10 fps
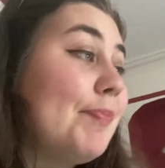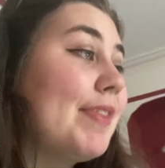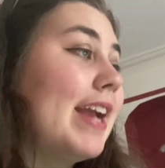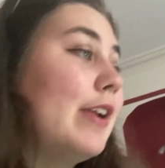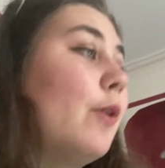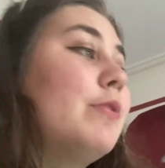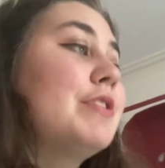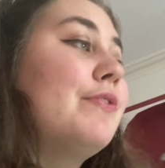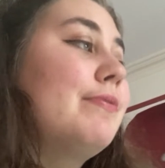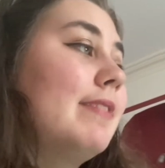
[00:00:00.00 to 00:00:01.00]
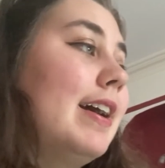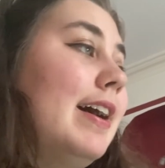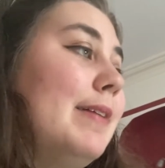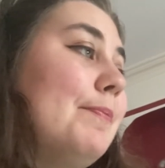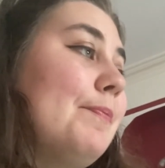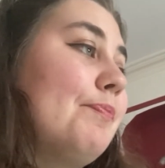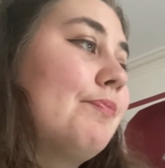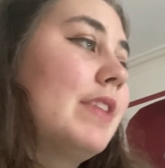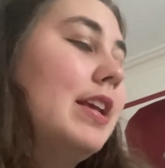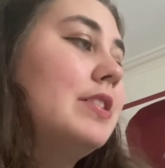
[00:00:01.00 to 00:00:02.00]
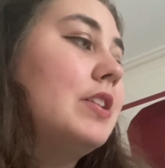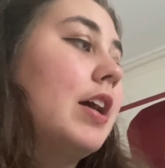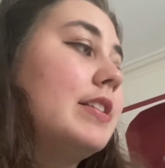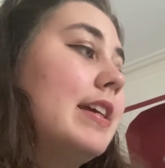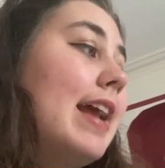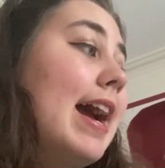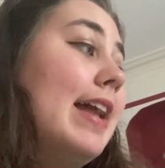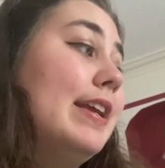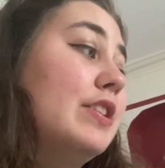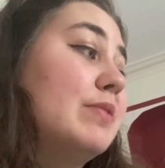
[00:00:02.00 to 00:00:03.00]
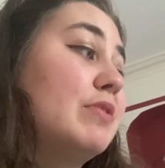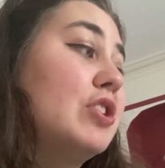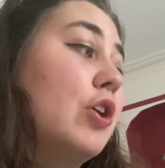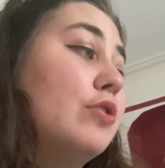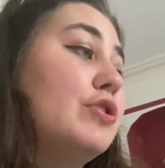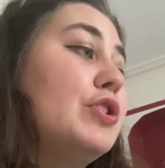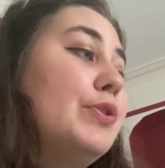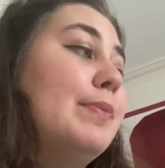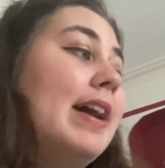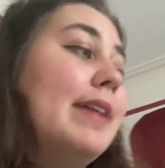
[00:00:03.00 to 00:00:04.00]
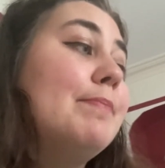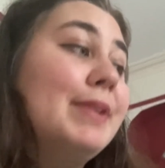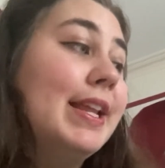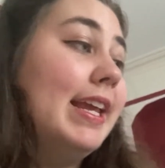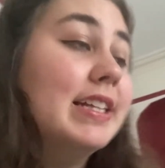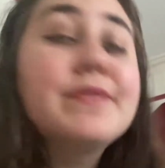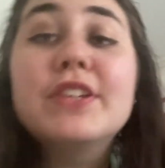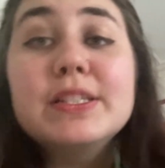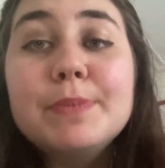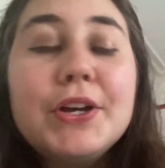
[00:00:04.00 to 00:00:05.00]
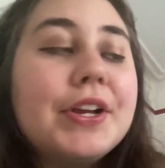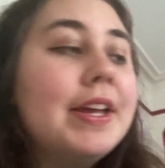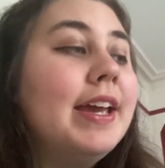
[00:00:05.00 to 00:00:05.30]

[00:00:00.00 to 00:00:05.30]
And I also started adding some songs to my playlist for this book